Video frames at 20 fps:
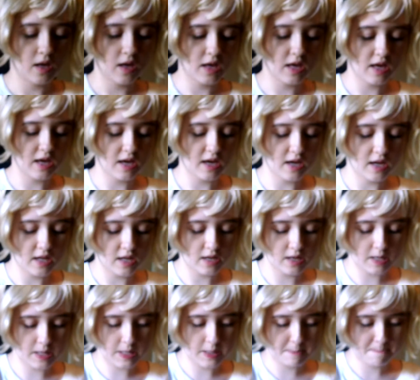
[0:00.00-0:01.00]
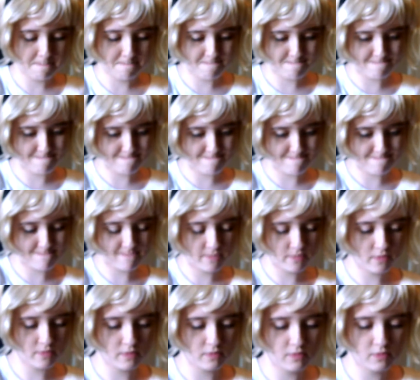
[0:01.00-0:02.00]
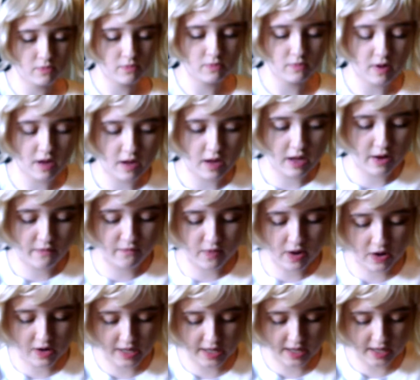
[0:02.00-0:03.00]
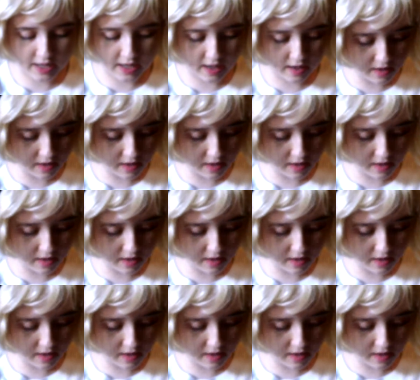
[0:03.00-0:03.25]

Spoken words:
And I have barely any